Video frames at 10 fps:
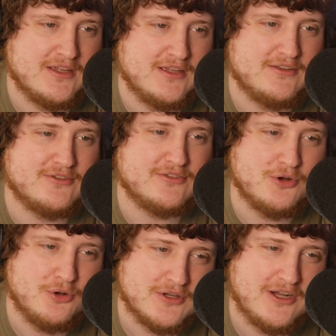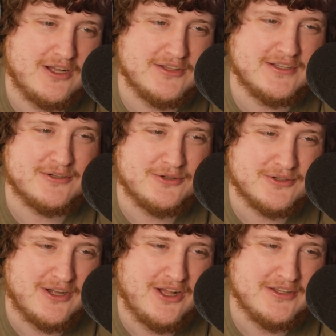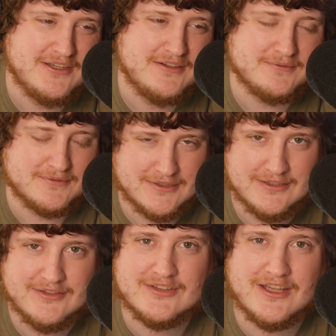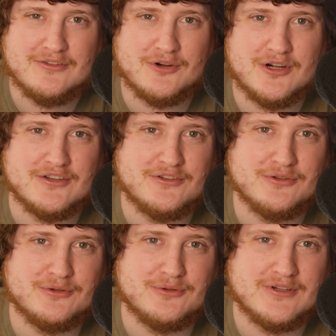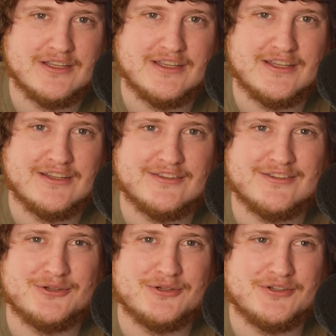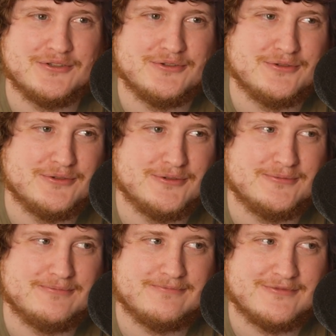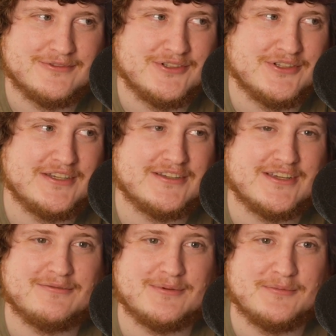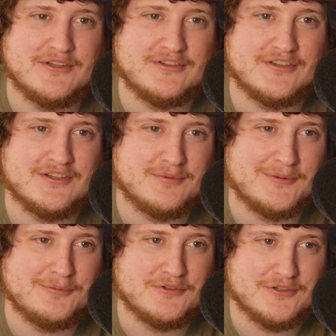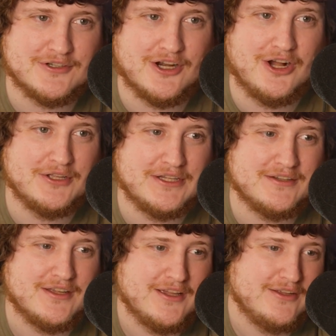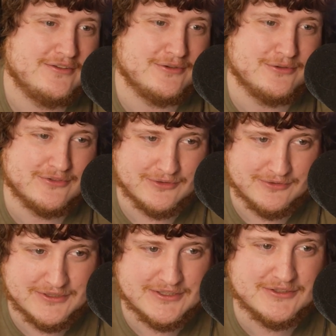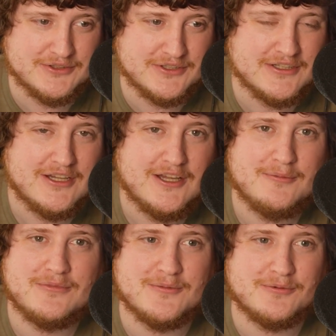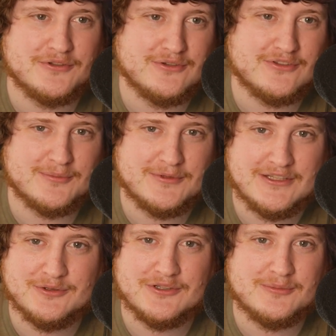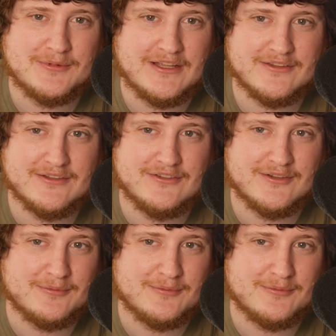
There's cold calling. Cold calling is kind of hard to do in solar. You really need to have permission of people you're calling to do so legally. People use some illegal methods.